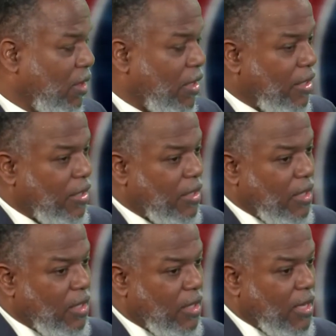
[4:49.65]
and
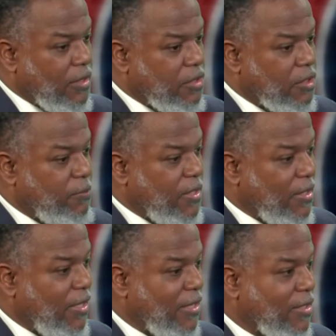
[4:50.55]
I'd just been
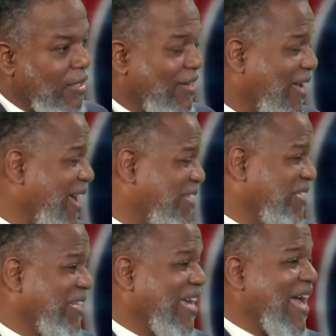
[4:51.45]
elected, and I
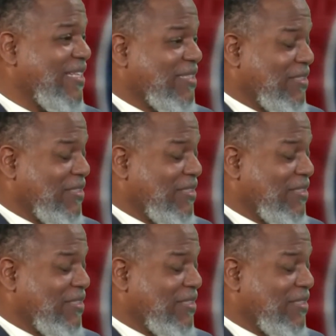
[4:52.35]
actually got